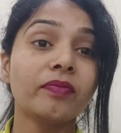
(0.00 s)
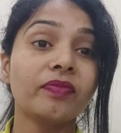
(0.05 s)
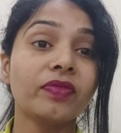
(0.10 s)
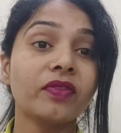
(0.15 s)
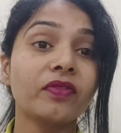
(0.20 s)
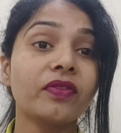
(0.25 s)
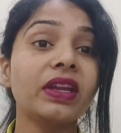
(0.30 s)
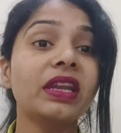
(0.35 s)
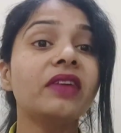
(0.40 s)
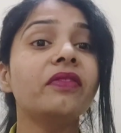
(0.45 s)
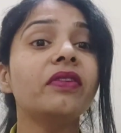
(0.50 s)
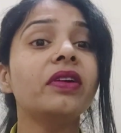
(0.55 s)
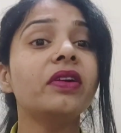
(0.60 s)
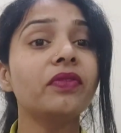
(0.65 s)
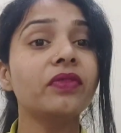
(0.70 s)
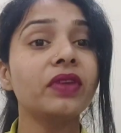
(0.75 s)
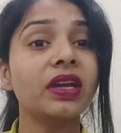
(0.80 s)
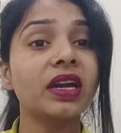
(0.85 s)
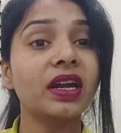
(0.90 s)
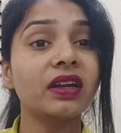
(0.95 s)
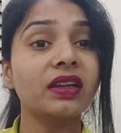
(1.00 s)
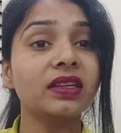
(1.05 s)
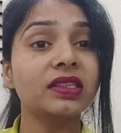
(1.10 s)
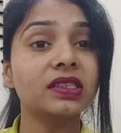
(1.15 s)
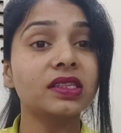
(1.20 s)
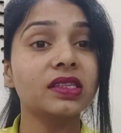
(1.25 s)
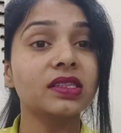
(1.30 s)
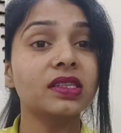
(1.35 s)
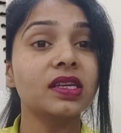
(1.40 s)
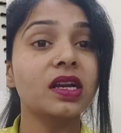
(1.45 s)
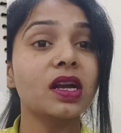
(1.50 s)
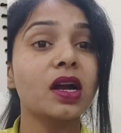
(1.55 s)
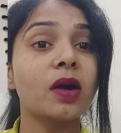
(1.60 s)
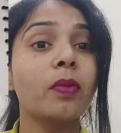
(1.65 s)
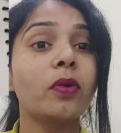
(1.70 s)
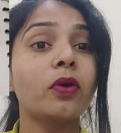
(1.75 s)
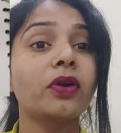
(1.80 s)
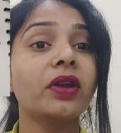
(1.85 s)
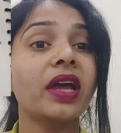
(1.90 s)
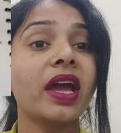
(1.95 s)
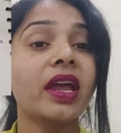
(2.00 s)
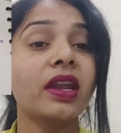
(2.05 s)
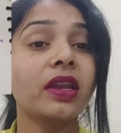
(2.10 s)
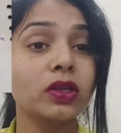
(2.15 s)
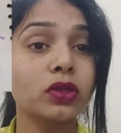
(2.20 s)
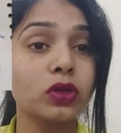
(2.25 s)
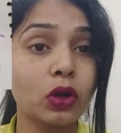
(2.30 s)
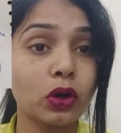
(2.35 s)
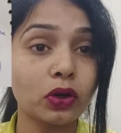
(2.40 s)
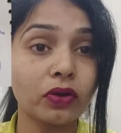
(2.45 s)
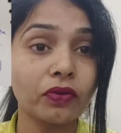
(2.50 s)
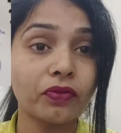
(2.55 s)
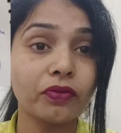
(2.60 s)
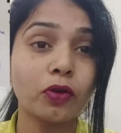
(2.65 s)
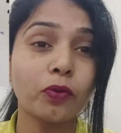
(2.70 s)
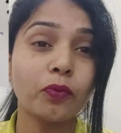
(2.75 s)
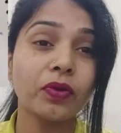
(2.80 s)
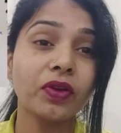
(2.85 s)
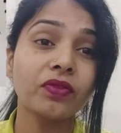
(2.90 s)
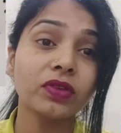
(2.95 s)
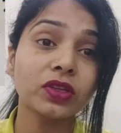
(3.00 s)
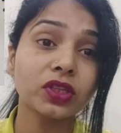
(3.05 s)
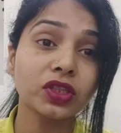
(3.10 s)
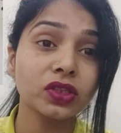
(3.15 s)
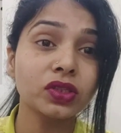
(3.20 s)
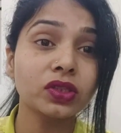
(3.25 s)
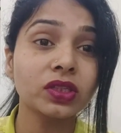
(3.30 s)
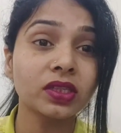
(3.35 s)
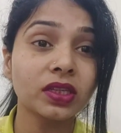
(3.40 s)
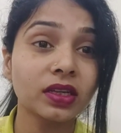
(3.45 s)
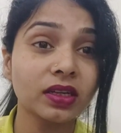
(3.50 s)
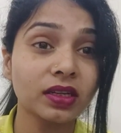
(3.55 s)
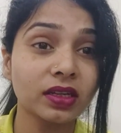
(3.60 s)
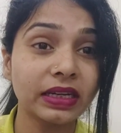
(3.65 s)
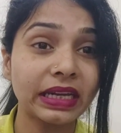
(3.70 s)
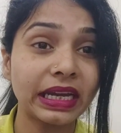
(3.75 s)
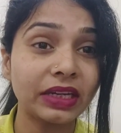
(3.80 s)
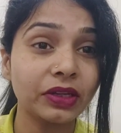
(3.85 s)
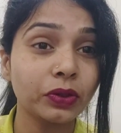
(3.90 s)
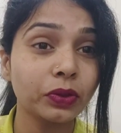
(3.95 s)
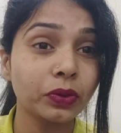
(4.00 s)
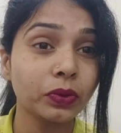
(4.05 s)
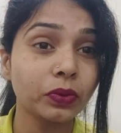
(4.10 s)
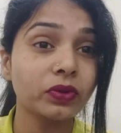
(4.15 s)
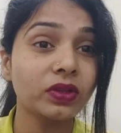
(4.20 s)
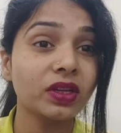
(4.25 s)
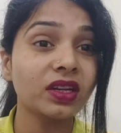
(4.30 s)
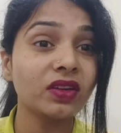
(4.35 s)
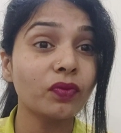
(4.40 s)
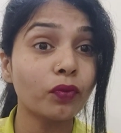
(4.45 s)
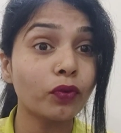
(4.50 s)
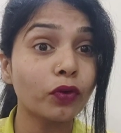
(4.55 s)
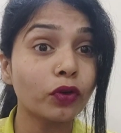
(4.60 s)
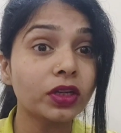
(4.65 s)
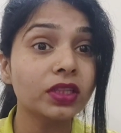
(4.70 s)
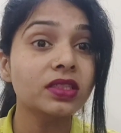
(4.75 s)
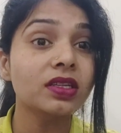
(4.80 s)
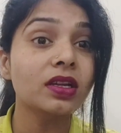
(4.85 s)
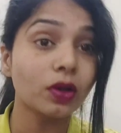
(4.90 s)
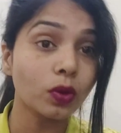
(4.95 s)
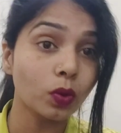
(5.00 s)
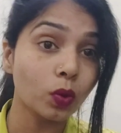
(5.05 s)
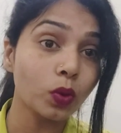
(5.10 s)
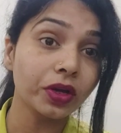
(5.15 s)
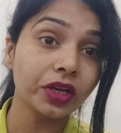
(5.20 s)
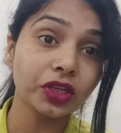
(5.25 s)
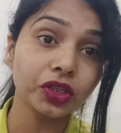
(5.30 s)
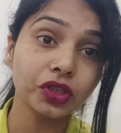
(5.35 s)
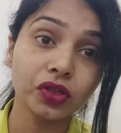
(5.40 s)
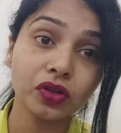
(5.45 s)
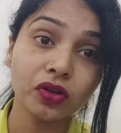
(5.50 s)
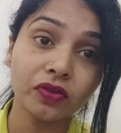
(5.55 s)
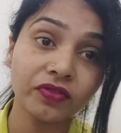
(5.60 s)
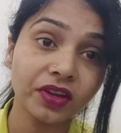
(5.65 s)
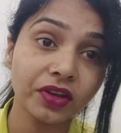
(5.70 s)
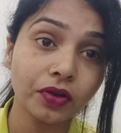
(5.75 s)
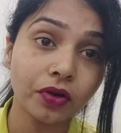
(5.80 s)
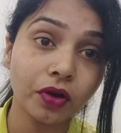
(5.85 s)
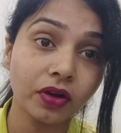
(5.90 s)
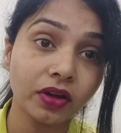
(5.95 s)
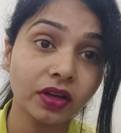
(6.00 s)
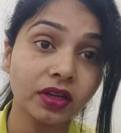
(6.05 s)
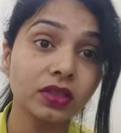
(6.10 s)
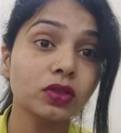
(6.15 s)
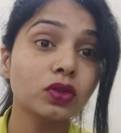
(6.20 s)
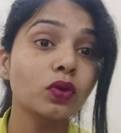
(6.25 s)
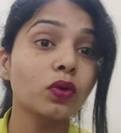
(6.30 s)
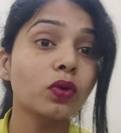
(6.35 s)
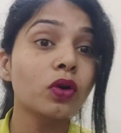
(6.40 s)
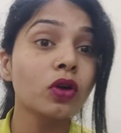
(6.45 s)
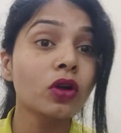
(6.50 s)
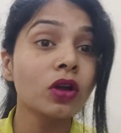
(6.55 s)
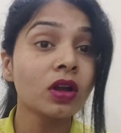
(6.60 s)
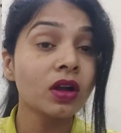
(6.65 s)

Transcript: whenever we are discussing about any sort of topic, we just get to know that what is the location of that organ. So